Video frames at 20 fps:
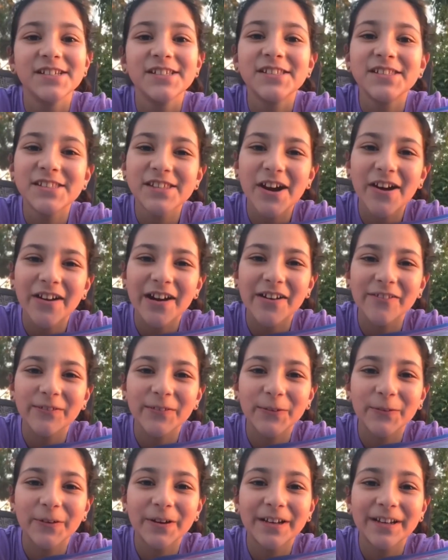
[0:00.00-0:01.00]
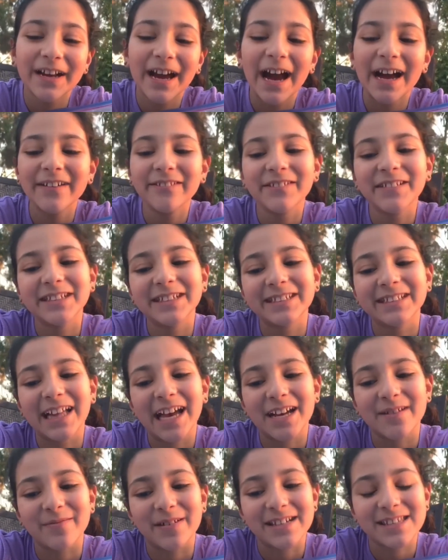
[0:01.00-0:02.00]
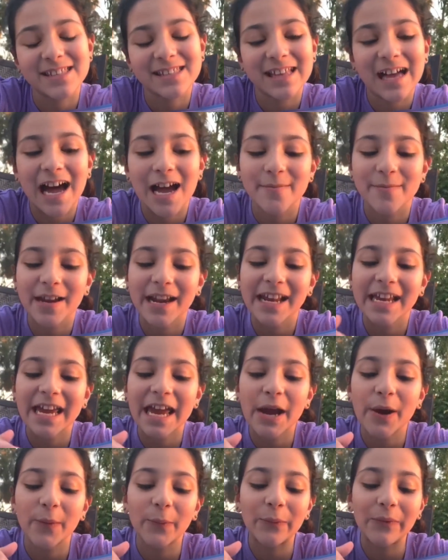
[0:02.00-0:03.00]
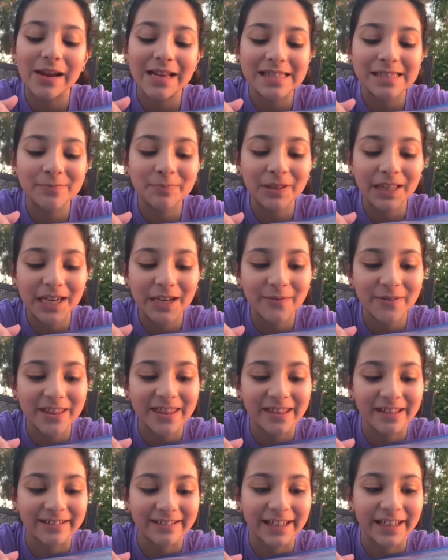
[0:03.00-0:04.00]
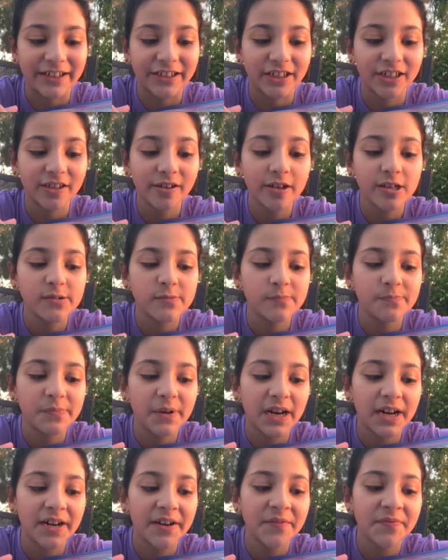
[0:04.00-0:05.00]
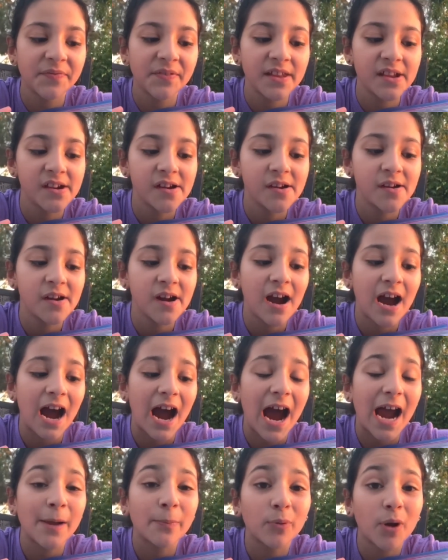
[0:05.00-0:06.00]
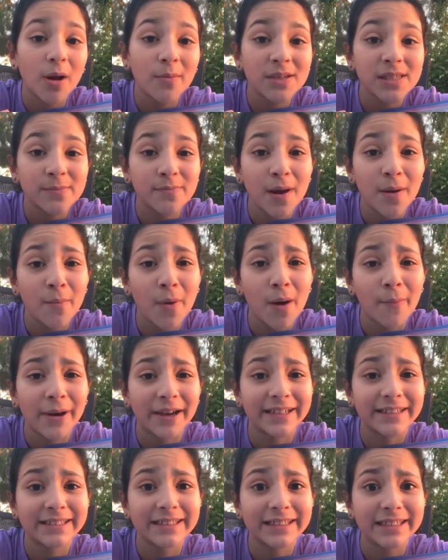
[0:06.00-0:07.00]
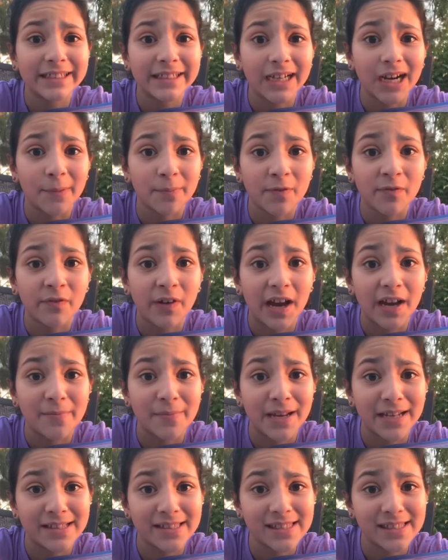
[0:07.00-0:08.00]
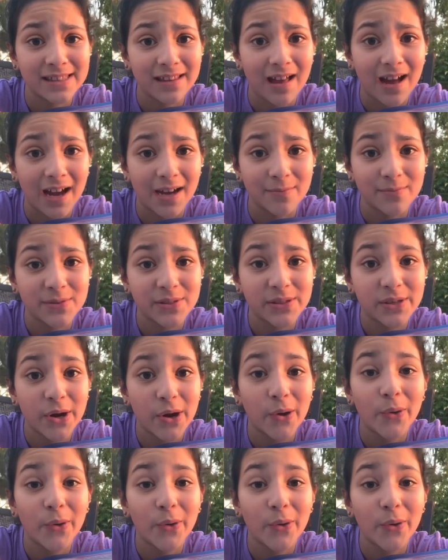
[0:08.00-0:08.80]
So everyone, I really like my slime and I can't wait to play with it later, but I promised my mom I'd clean up if I made slime, so